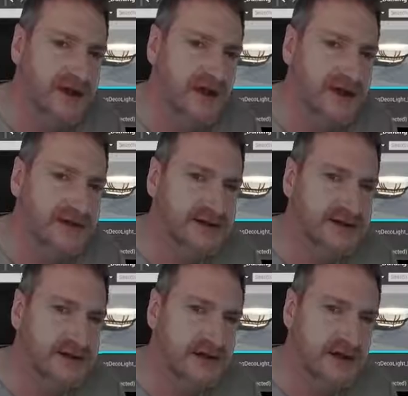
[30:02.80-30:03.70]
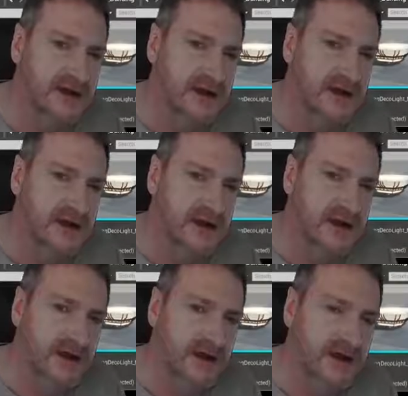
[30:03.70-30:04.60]
that nice
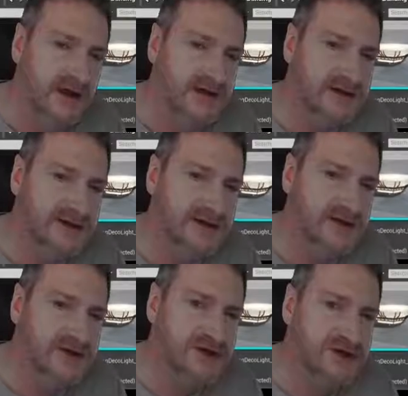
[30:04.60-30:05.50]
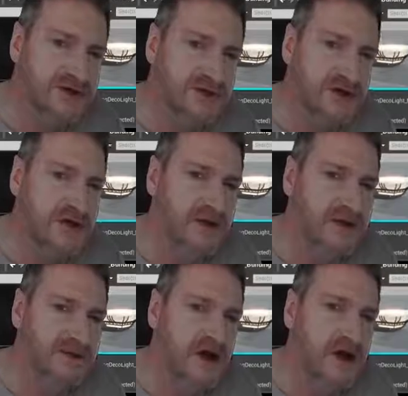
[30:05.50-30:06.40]
distortion of the
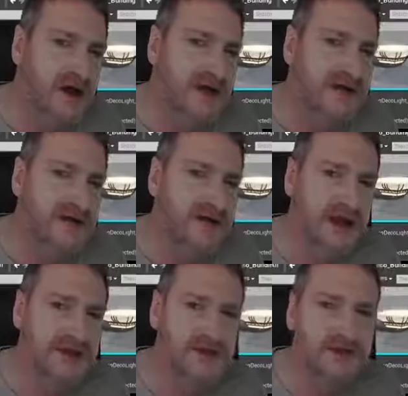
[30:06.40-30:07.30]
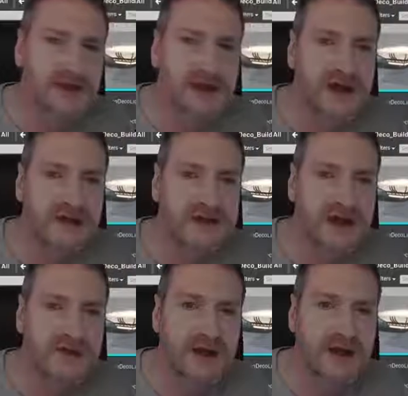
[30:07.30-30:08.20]
image behind the actual glass,
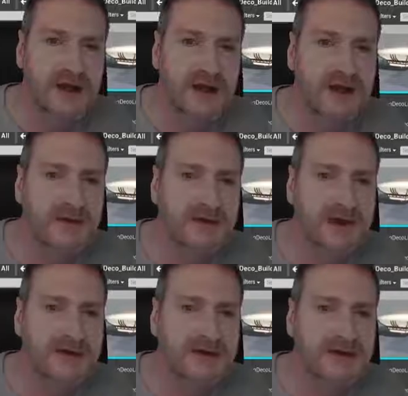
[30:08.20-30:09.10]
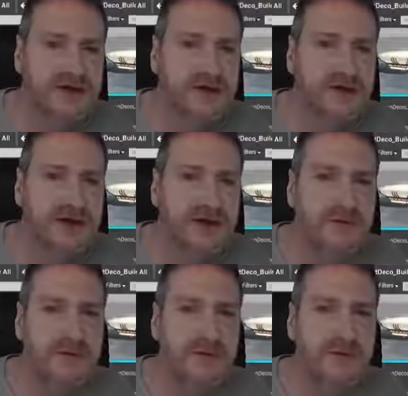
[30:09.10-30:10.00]
like we're getting here with that door
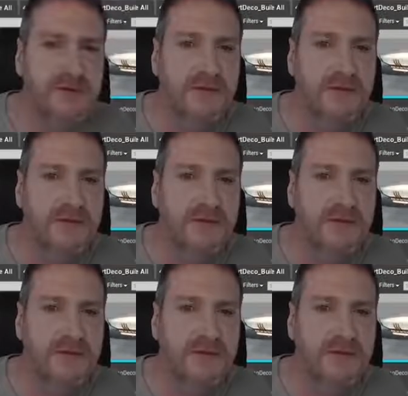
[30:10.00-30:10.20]
frame.